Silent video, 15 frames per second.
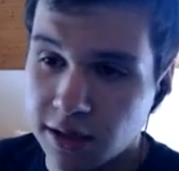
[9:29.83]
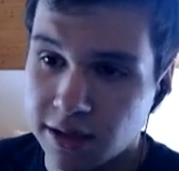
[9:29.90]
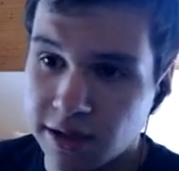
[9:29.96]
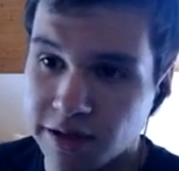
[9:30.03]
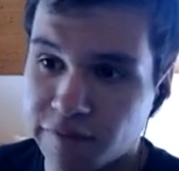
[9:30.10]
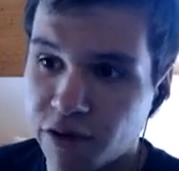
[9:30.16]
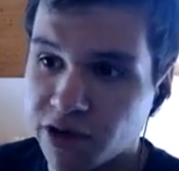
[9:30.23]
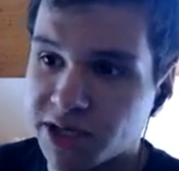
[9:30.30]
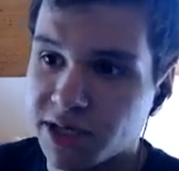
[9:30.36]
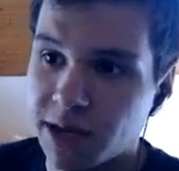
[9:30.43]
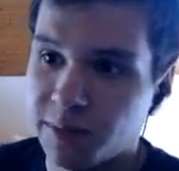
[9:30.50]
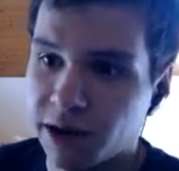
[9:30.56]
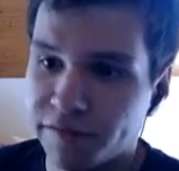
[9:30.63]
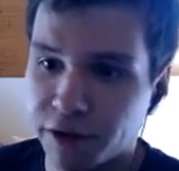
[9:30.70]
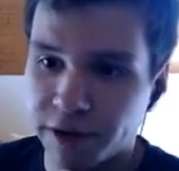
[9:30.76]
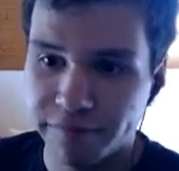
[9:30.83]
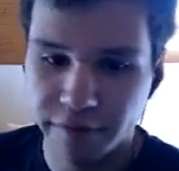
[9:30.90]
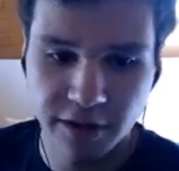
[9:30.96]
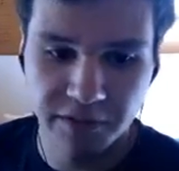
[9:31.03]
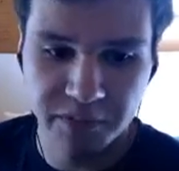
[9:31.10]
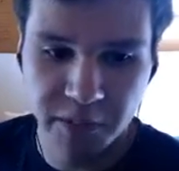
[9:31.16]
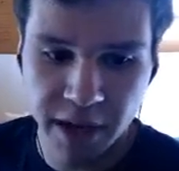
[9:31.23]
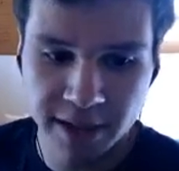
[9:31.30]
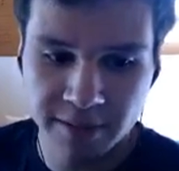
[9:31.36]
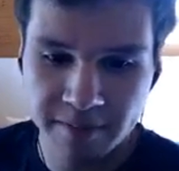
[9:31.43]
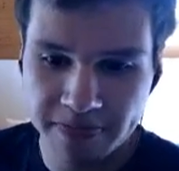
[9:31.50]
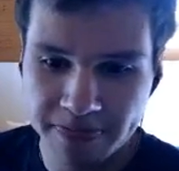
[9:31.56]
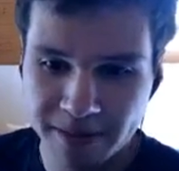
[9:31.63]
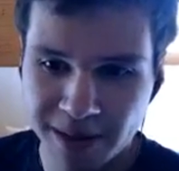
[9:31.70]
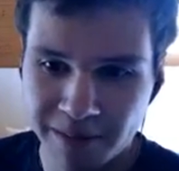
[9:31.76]
Like, for example, I've got a friend of mine.
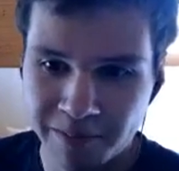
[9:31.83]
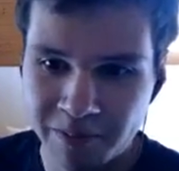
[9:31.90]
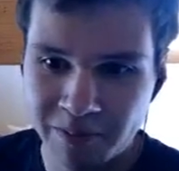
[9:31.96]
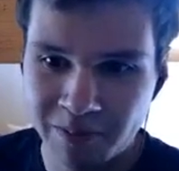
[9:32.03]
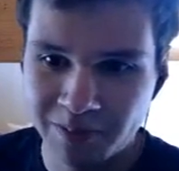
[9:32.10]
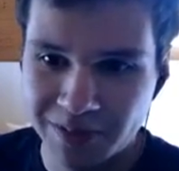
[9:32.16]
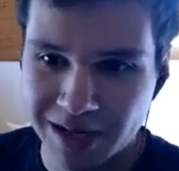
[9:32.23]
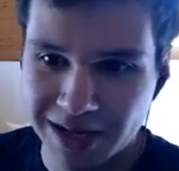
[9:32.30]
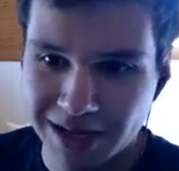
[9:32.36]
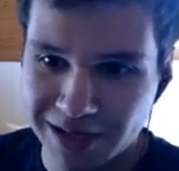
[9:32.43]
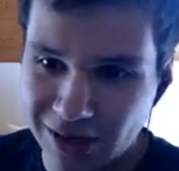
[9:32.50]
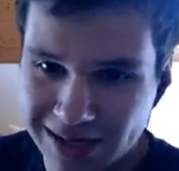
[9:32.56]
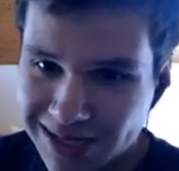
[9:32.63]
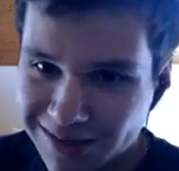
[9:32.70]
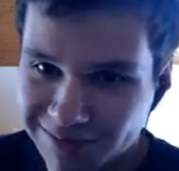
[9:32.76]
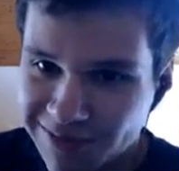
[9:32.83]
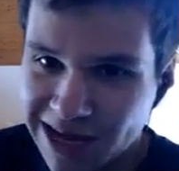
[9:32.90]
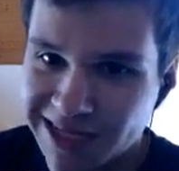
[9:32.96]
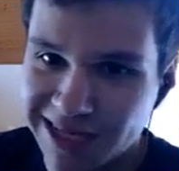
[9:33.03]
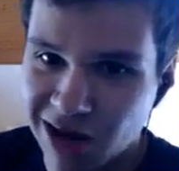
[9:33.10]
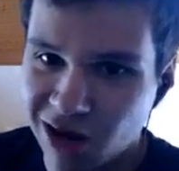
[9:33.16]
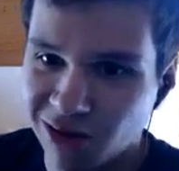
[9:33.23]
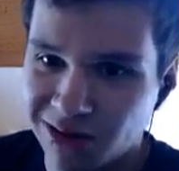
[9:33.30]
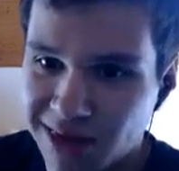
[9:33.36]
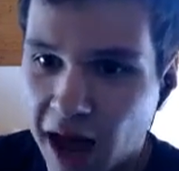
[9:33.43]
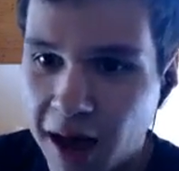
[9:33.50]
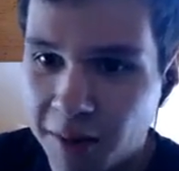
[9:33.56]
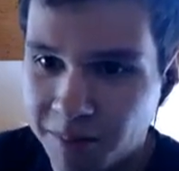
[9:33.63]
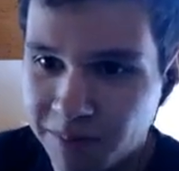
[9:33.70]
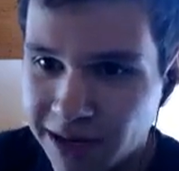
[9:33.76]
Um, now, this may sound
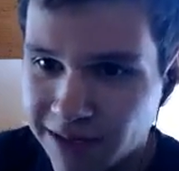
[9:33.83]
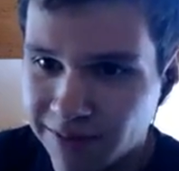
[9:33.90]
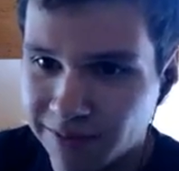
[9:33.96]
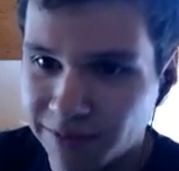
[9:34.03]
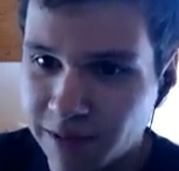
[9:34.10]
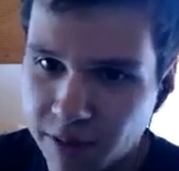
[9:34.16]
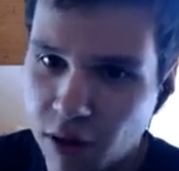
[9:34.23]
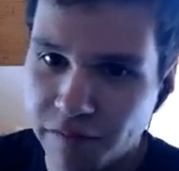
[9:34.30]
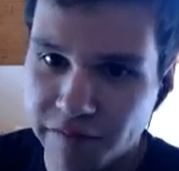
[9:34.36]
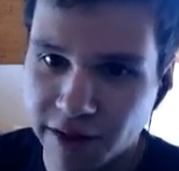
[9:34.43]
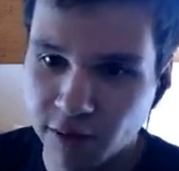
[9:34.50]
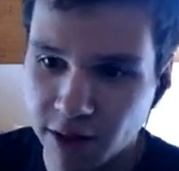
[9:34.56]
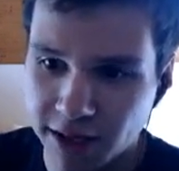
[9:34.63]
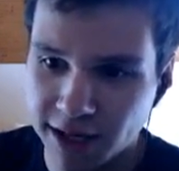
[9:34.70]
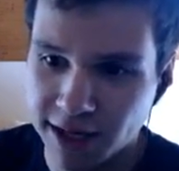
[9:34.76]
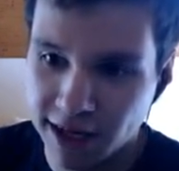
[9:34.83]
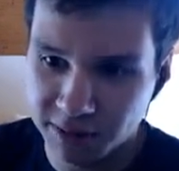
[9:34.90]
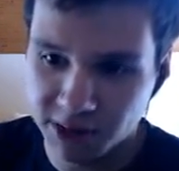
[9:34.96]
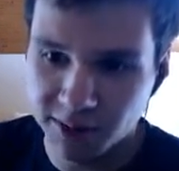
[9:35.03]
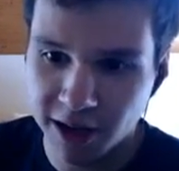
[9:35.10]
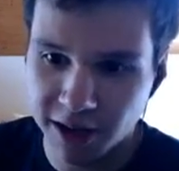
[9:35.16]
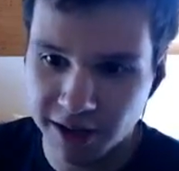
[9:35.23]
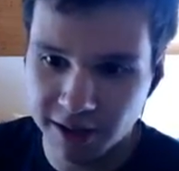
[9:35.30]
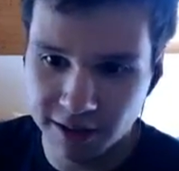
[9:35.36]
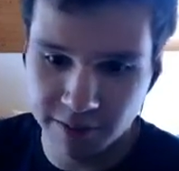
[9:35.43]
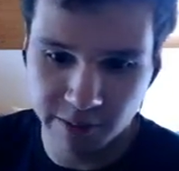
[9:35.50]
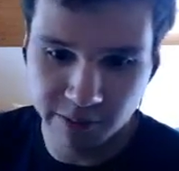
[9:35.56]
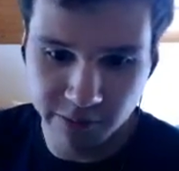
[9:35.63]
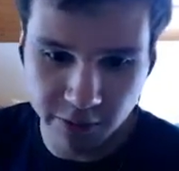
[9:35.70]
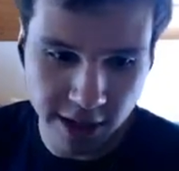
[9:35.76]
dumb, but we both agree that I'm smarter than
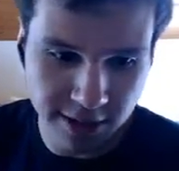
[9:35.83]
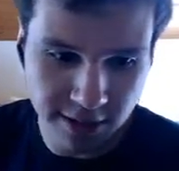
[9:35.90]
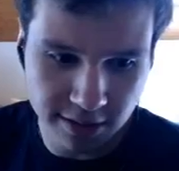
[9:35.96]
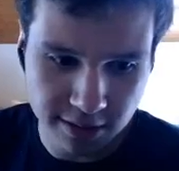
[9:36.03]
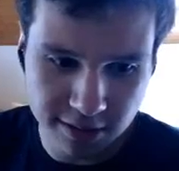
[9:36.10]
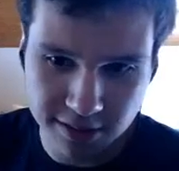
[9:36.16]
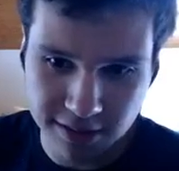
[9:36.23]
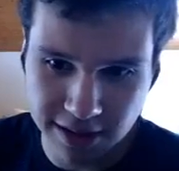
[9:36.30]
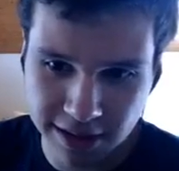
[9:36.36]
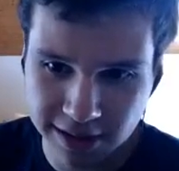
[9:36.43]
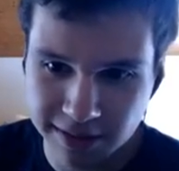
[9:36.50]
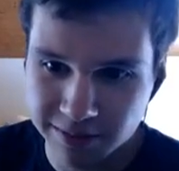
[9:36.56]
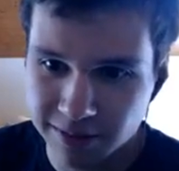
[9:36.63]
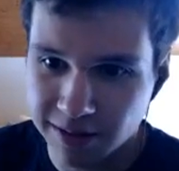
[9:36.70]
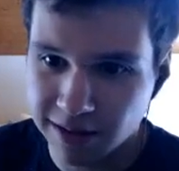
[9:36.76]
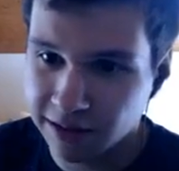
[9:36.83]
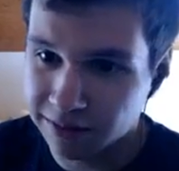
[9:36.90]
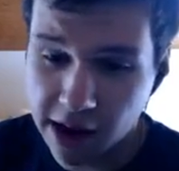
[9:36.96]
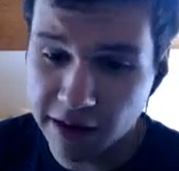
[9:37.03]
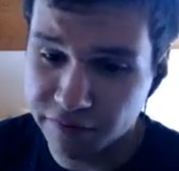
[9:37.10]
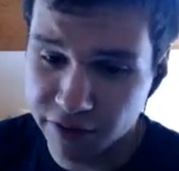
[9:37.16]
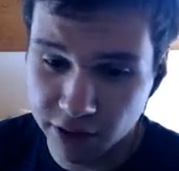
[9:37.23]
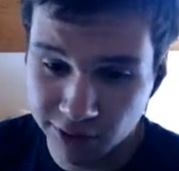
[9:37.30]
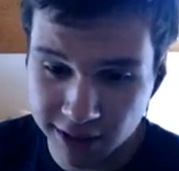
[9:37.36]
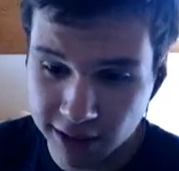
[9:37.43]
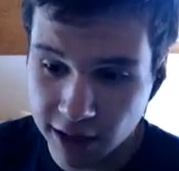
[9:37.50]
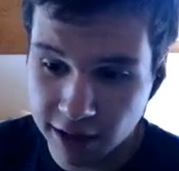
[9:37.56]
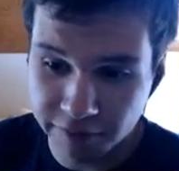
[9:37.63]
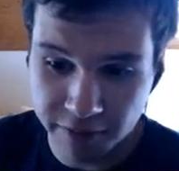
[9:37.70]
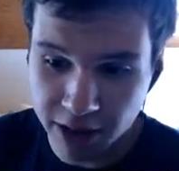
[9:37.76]
him, right? Like, I've, I've known a
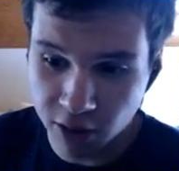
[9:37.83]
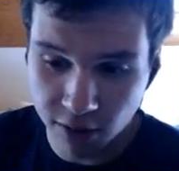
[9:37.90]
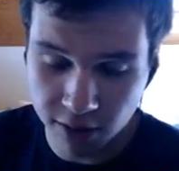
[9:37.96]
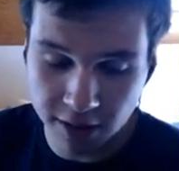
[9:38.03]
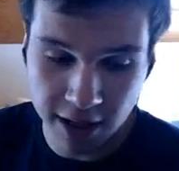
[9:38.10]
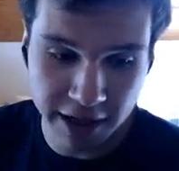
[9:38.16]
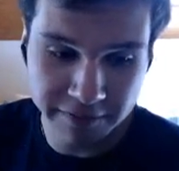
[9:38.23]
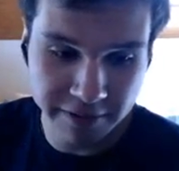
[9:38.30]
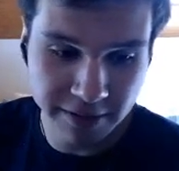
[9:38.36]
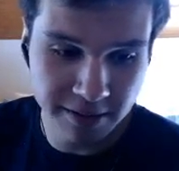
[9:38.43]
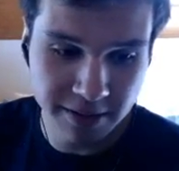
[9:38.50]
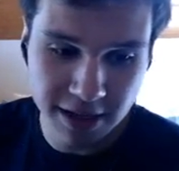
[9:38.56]
guy for my whole life, and